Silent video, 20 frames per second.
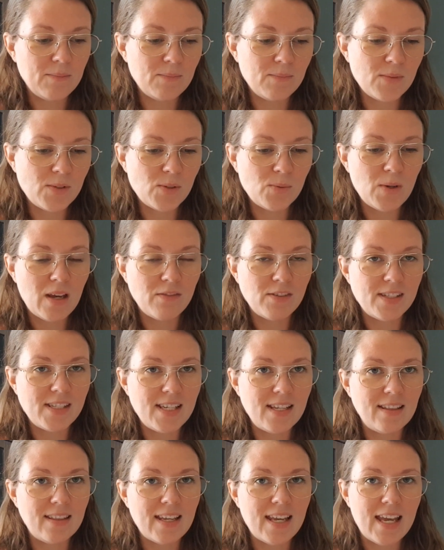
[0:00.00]
So we have
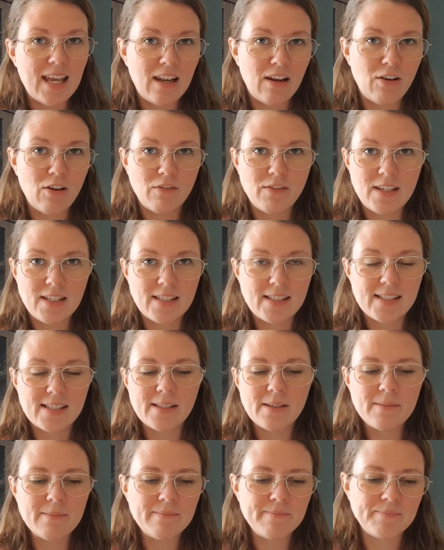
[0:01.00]
seen the end of it.